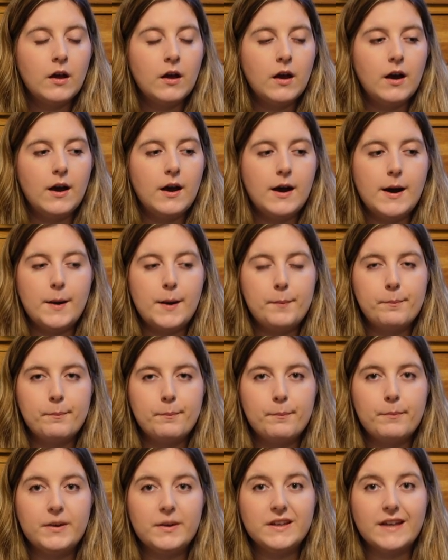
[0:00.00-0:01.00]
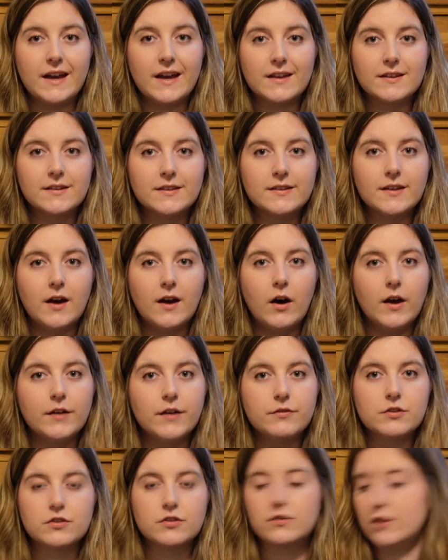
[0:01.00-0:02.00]
But yes,
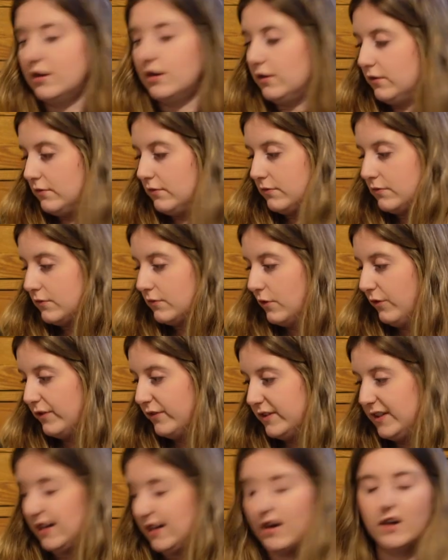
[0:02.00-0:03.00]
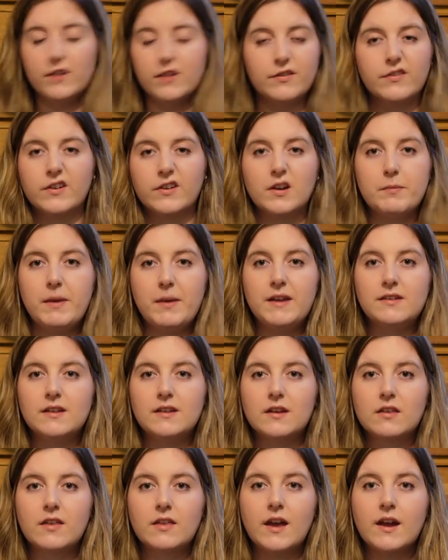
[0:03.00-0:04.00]
I've just done obviously kind of a very
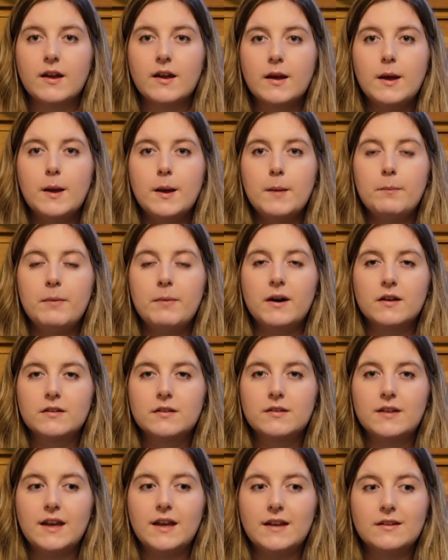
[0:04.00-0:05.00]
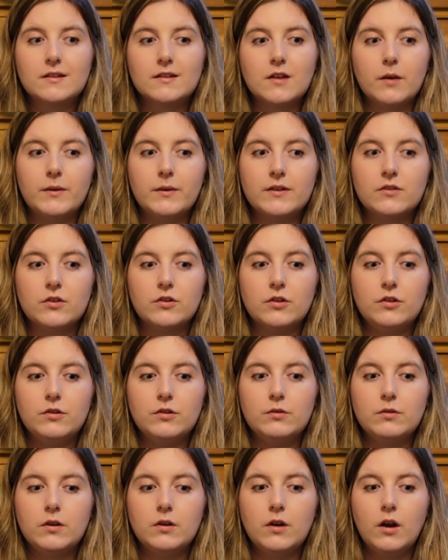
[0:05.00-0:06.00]
basic thing, but it's going
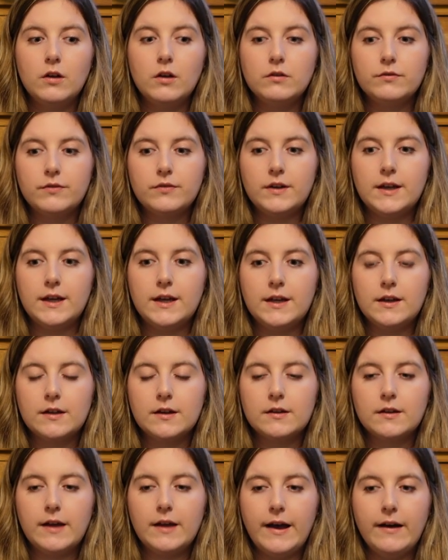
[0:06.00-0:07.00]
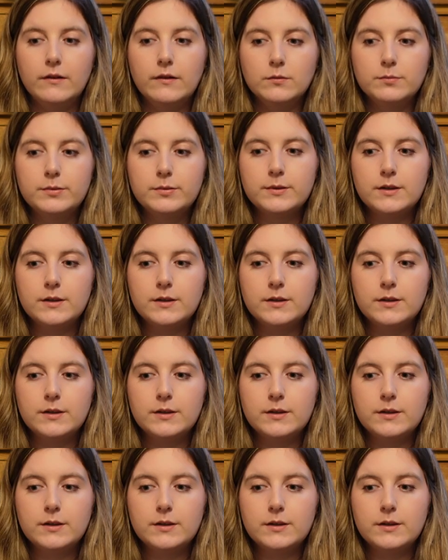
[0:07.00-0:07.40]
to hopefully help